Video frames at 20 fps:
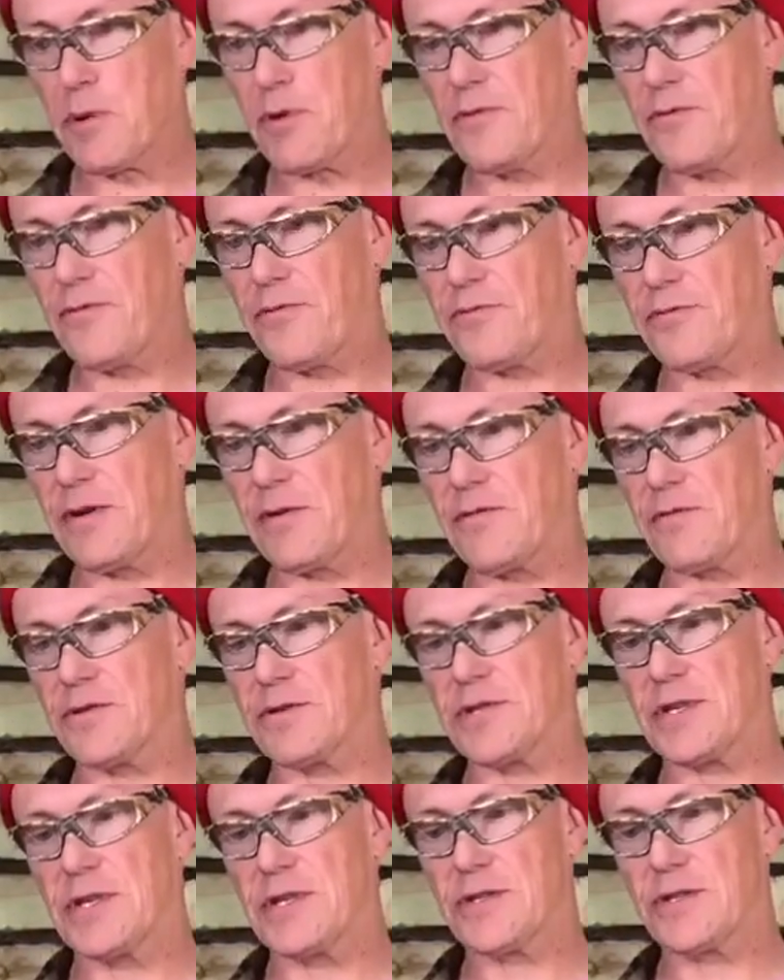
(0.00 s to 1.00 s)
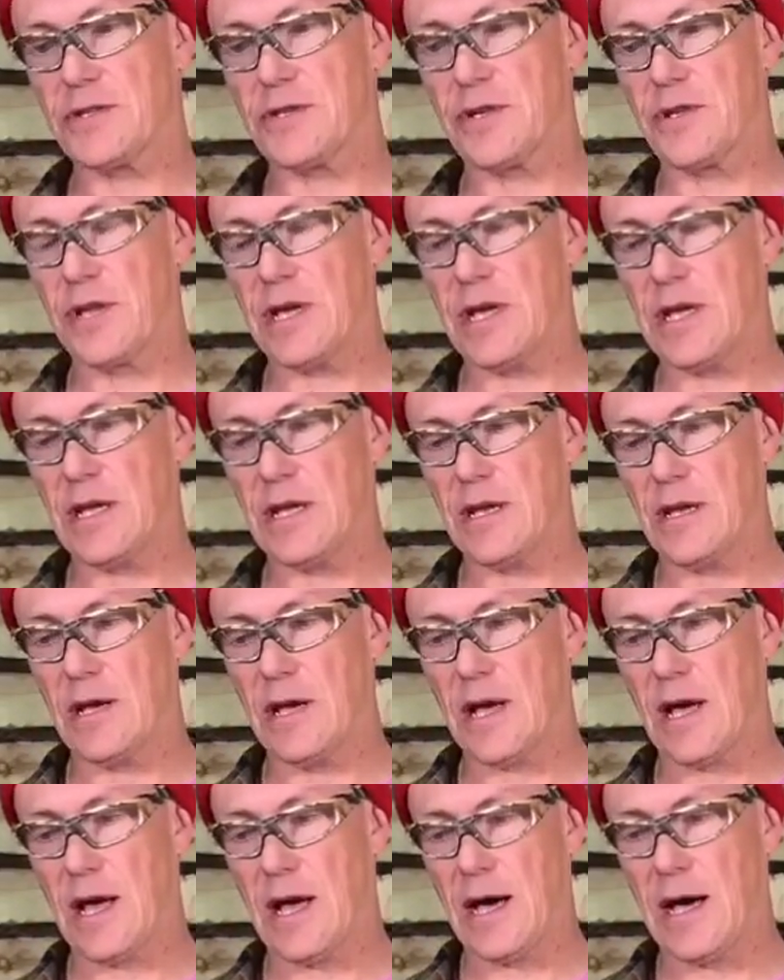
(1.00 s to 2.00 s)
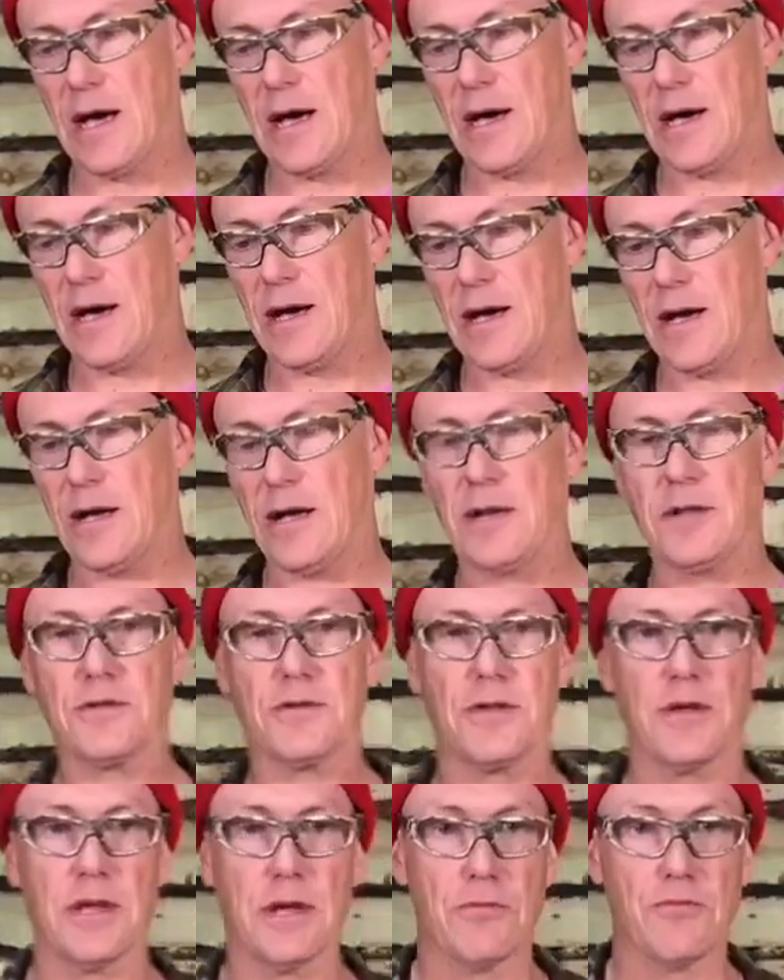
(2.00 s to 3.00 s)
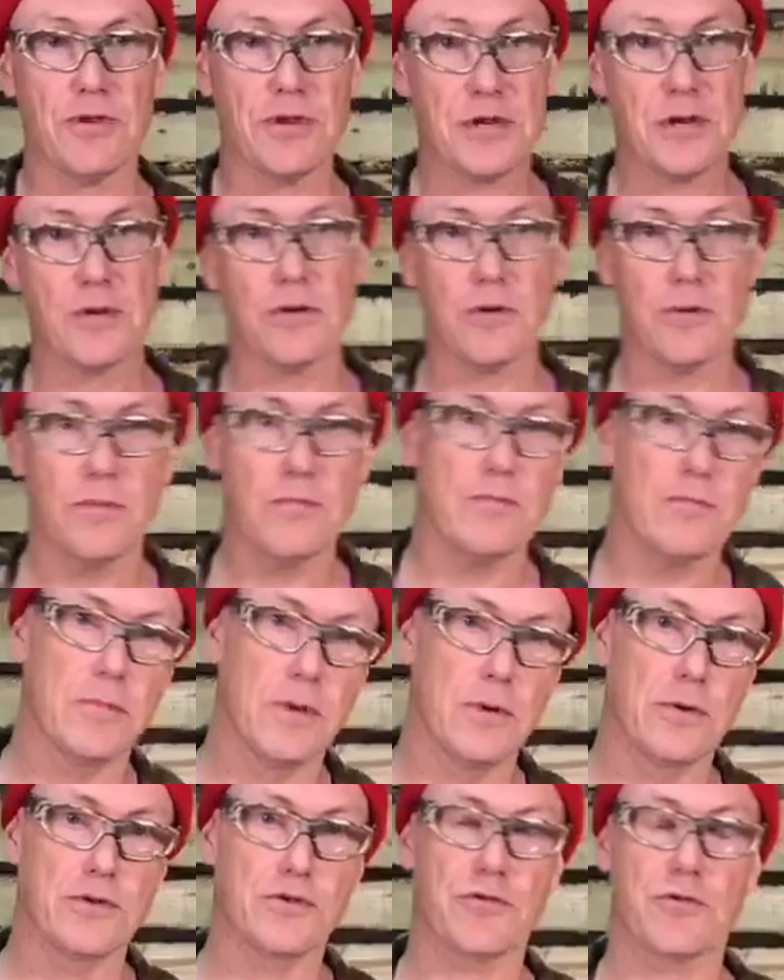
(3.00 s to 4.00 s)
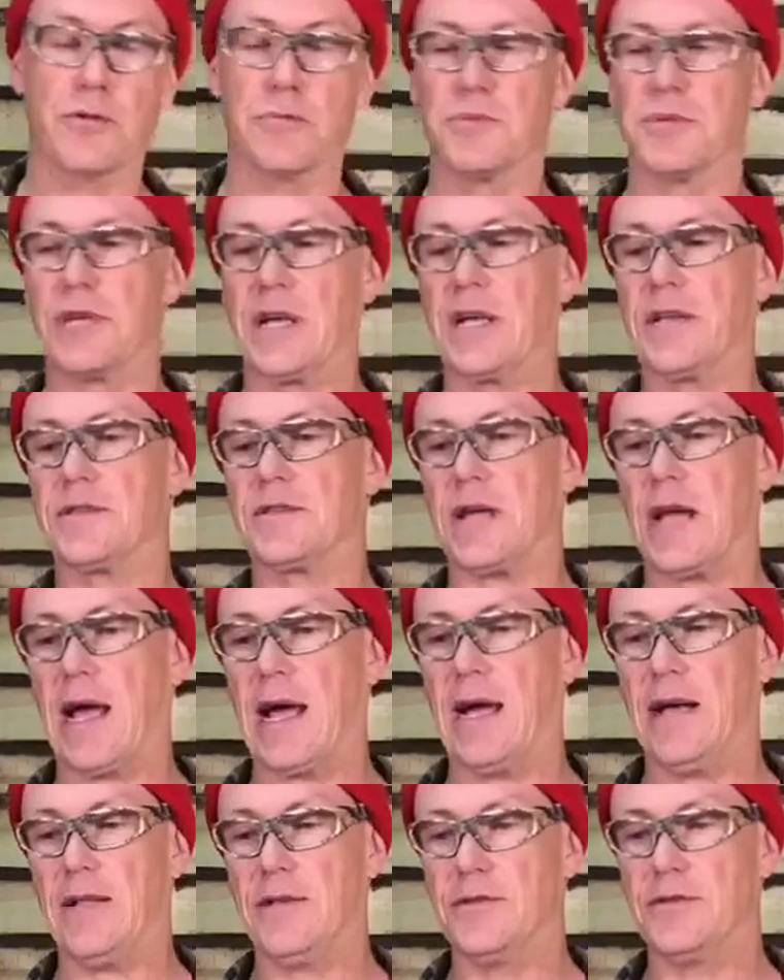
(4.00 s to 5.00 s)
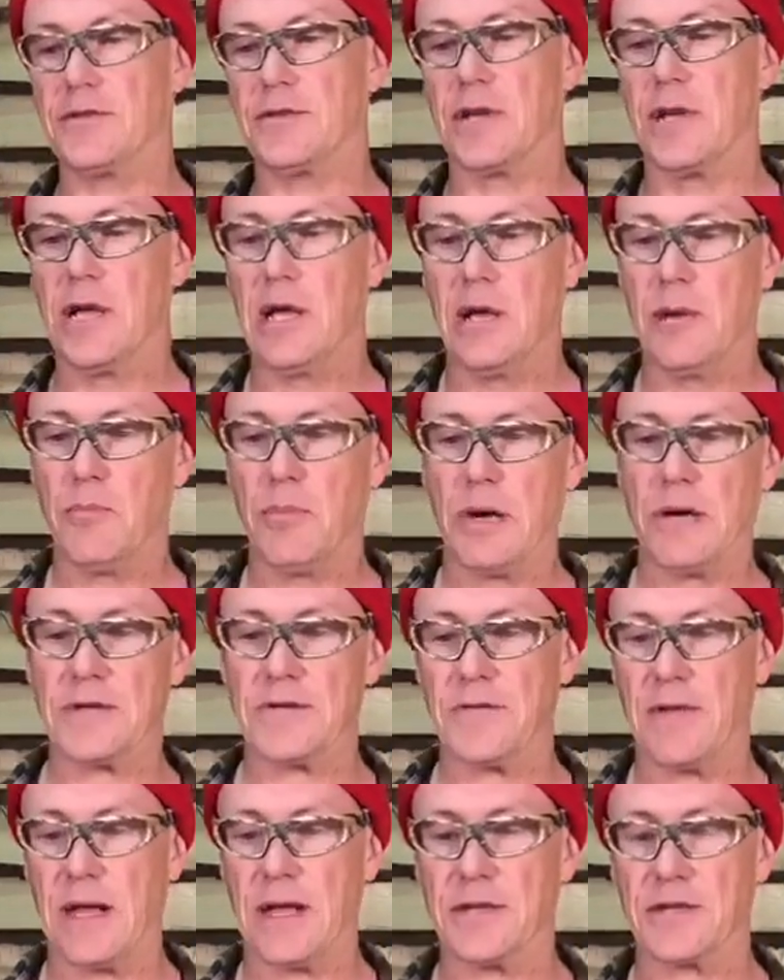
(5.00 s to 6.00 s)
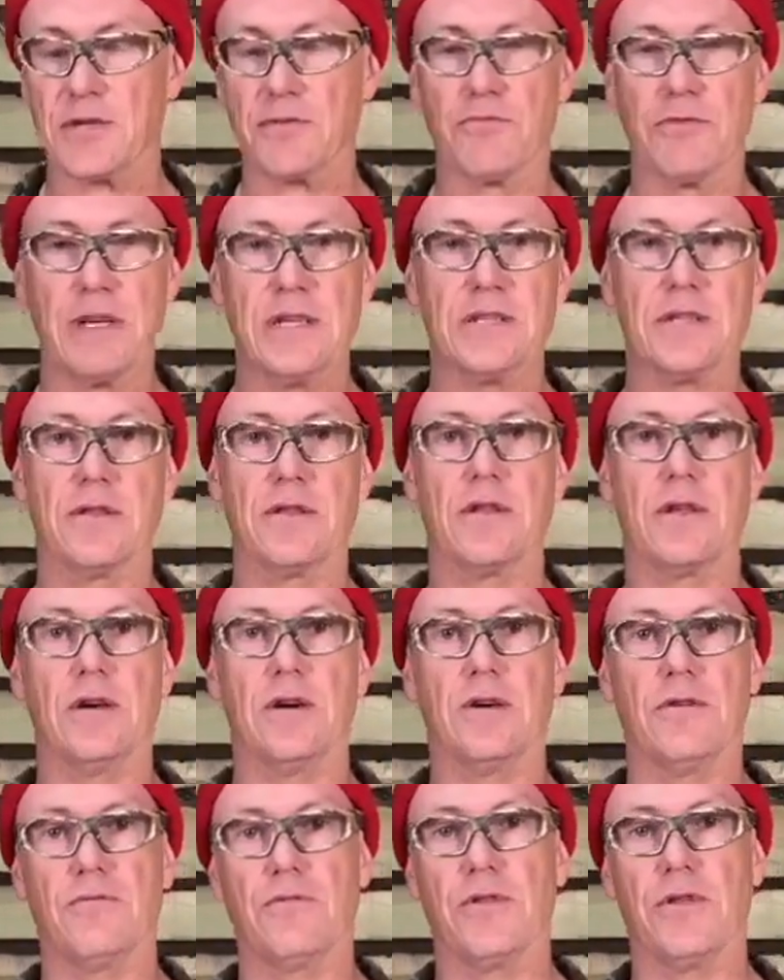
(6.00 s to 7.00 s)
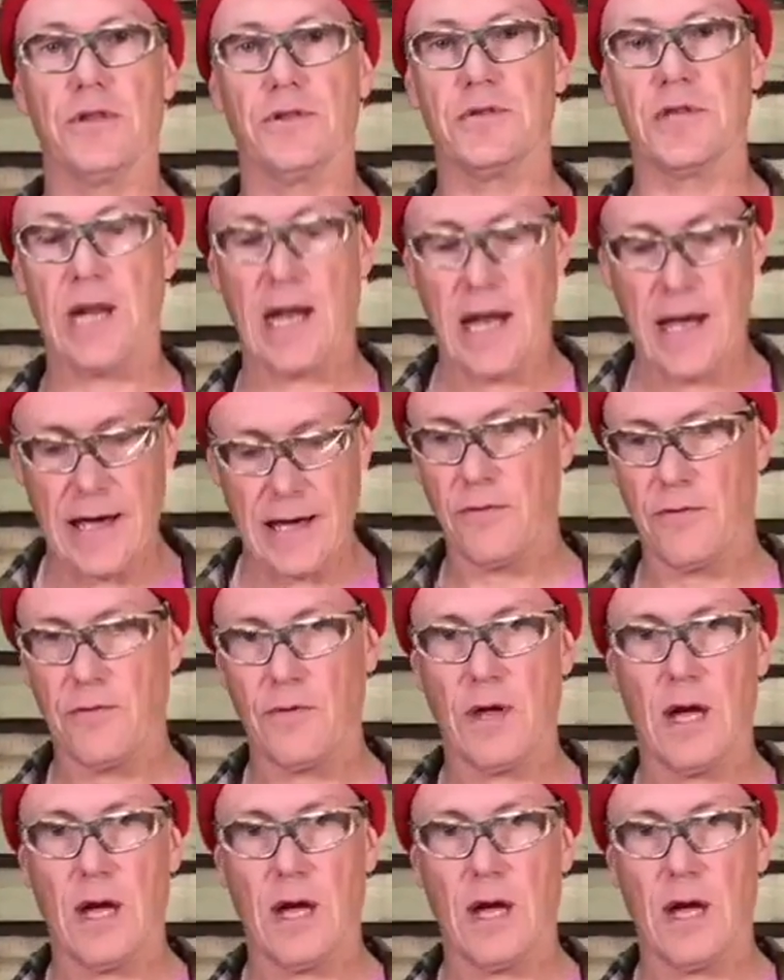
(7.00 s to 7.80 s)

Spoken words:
of differences to the original launch Groupset, and part of that is the reason for the delay.